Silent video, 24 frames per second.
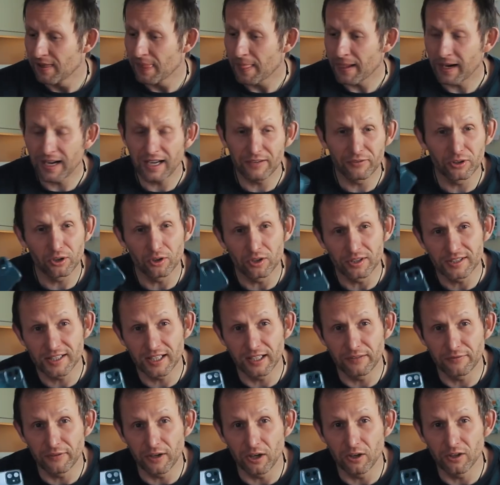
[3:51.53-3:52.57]
Haven't got a
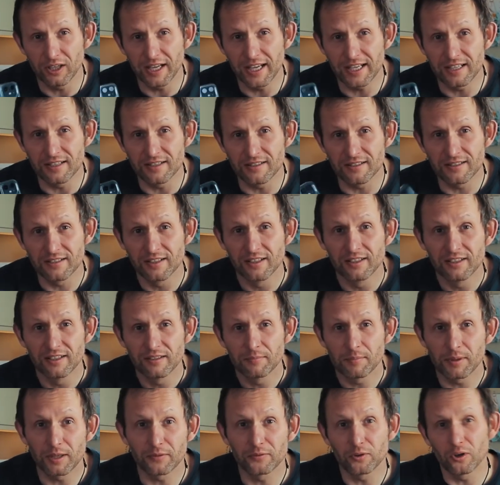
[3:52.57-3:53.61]
telephoto lens,
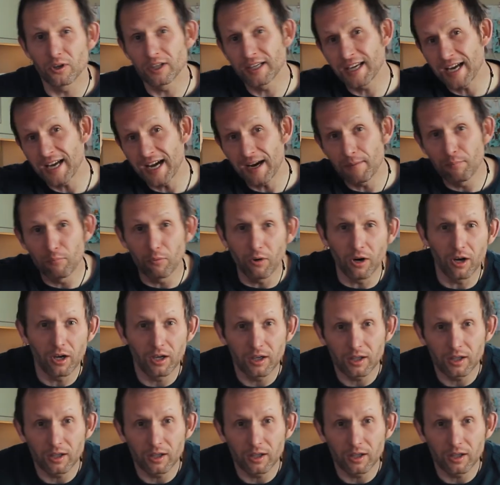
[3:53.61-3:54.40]
but I've got a camera